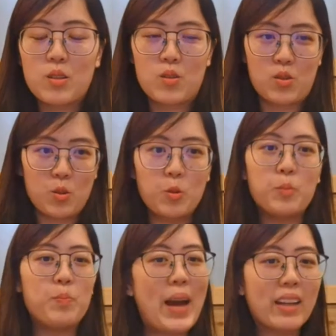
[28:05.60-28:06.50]

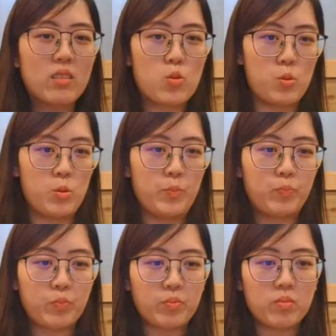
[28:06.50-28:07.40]
still back to
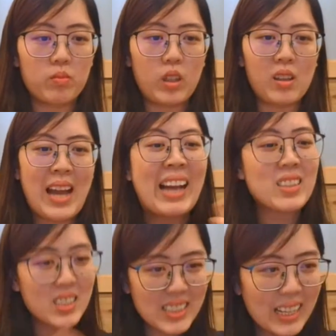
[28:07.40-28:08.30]

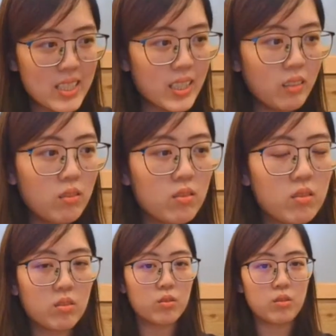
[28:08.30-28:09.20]
exercising,
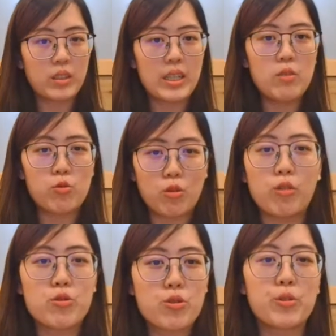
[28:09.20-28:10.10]
okay, to
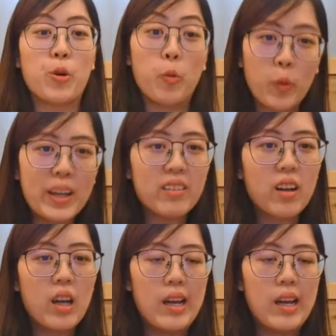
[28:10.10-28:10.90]
control your weight